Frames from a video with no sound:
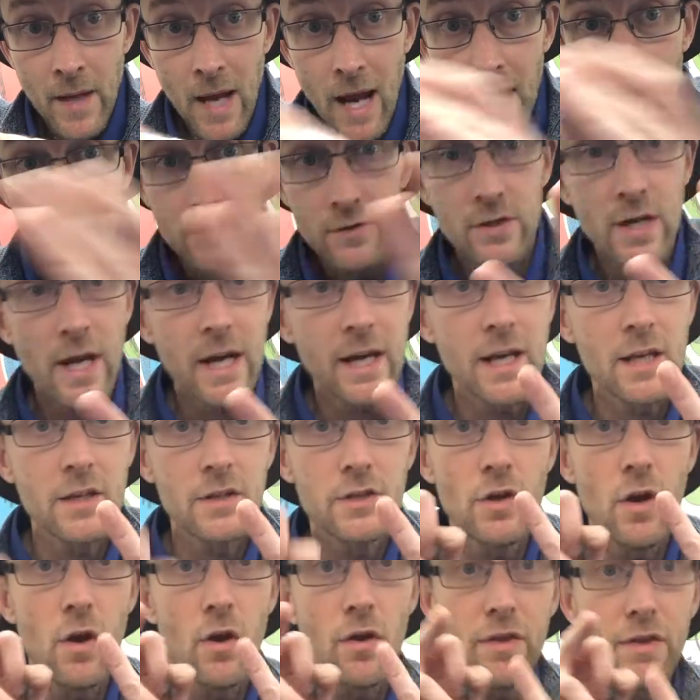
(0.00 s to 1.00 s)
And check
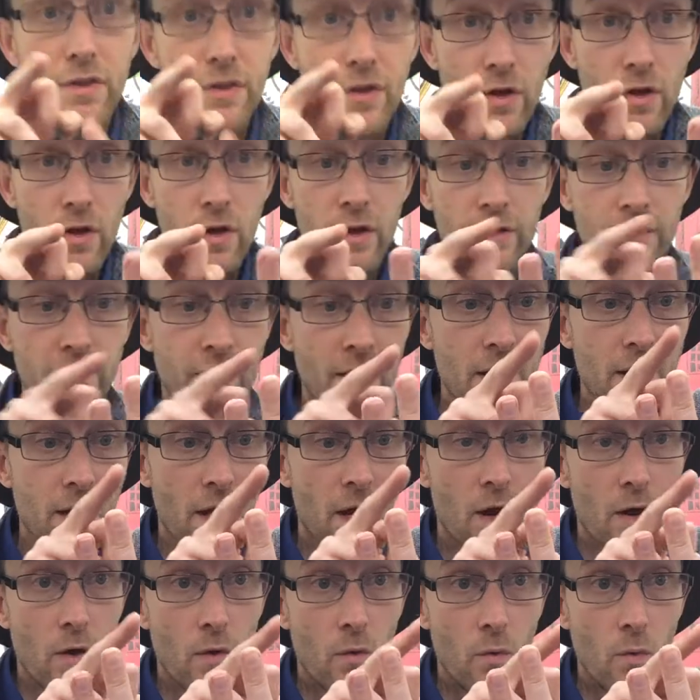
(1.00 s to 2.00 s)
it's your third
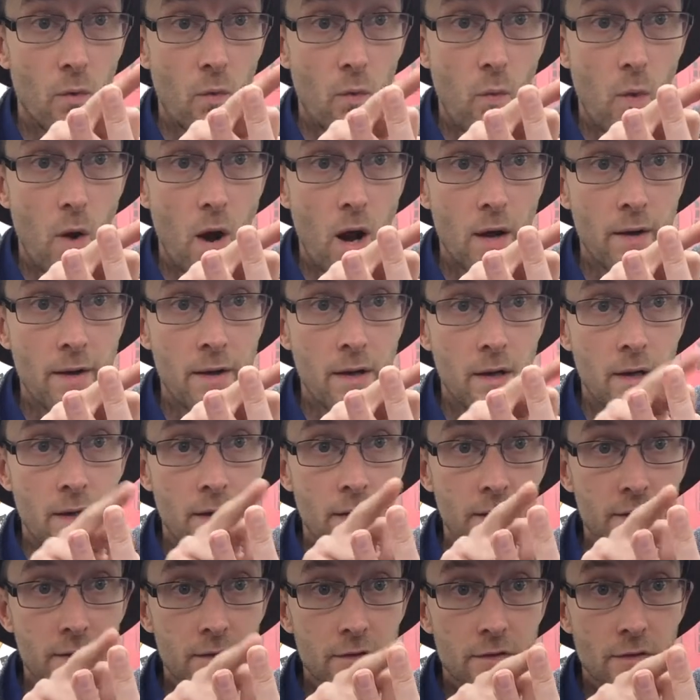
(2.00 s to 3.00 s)
finger. 1,
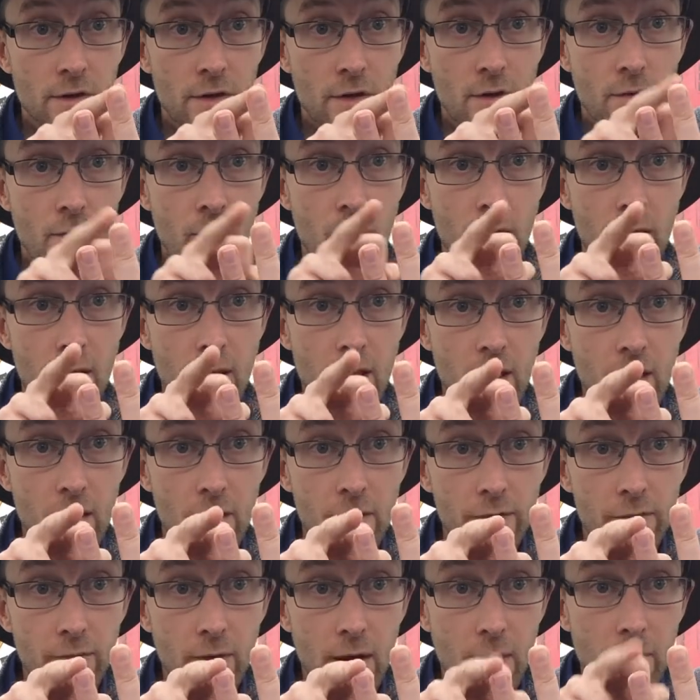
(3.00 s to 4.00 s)
2,
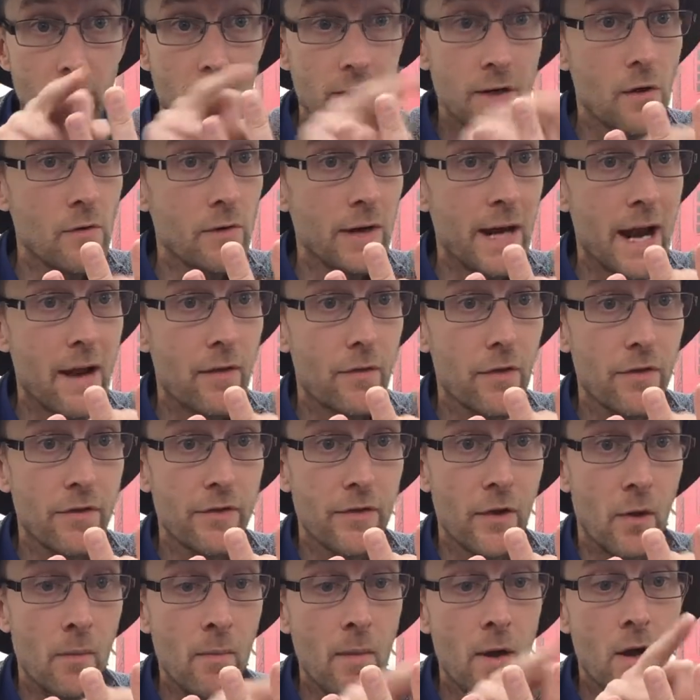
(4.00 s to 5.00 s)
3. We don't count the
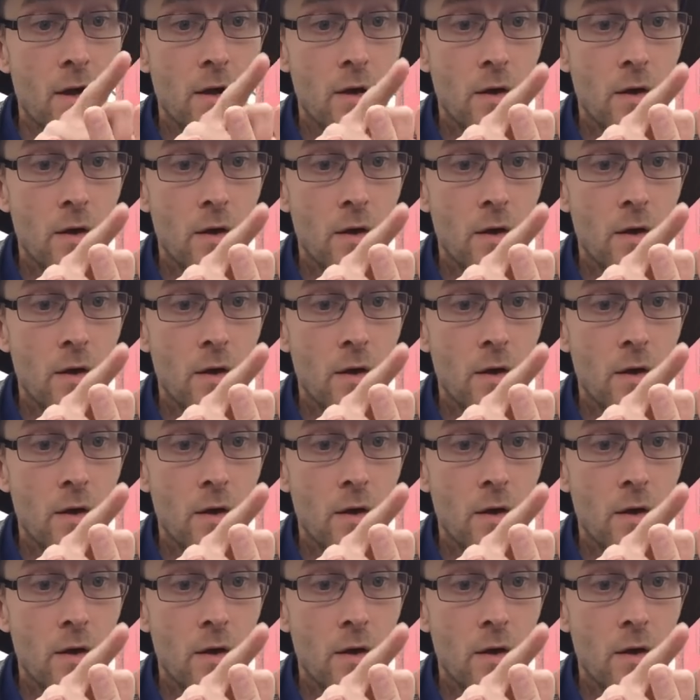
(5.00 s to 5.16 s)
thumb.